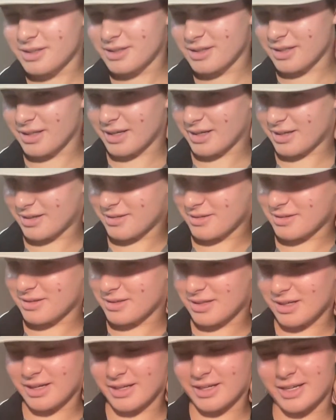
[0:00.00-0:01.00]

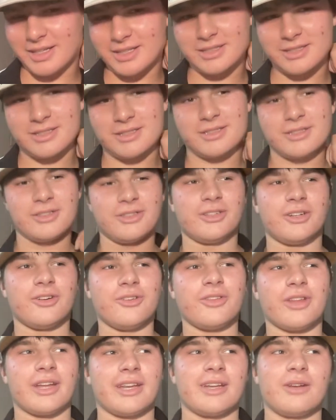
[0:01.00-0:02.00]
I guess,
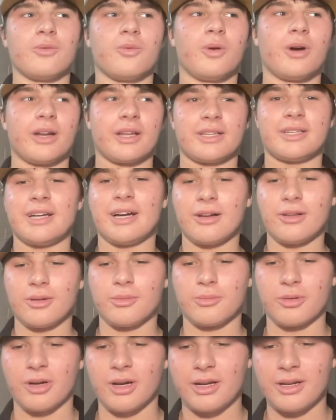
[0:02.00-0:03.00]
they didn't want to tell
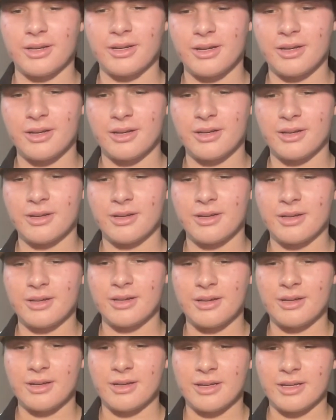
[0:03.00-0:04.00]
LeBron.
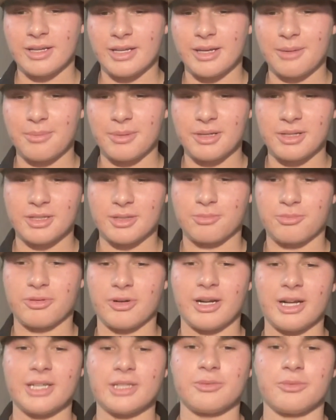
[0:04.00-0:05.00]
Keep it a
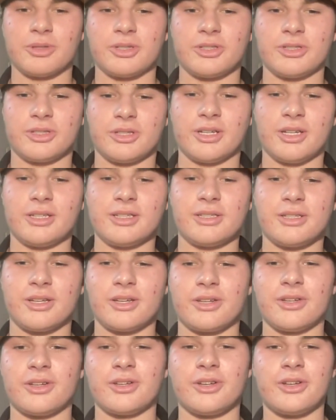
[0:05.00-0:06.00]
surprise, which does,
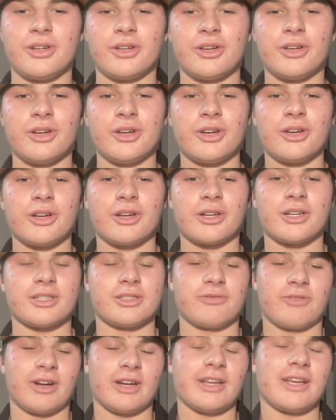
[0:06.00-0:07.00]

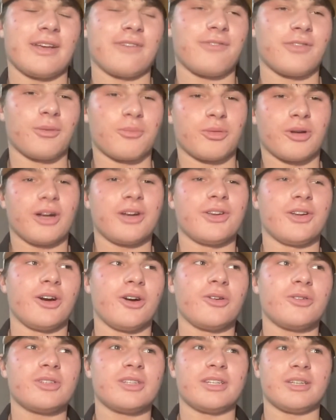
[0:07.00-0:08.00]
because, right, if LeBron
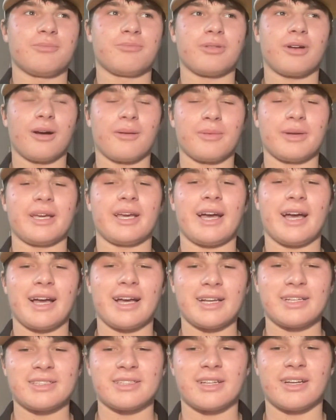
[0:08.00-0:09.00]
knows, he probably
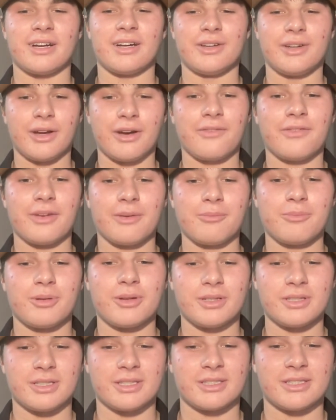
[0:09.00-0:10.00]
has enough
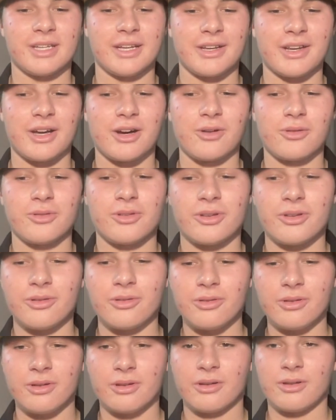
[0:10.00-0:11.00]
input to say no
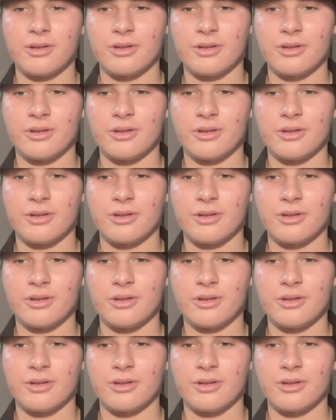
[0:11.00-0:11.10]
to.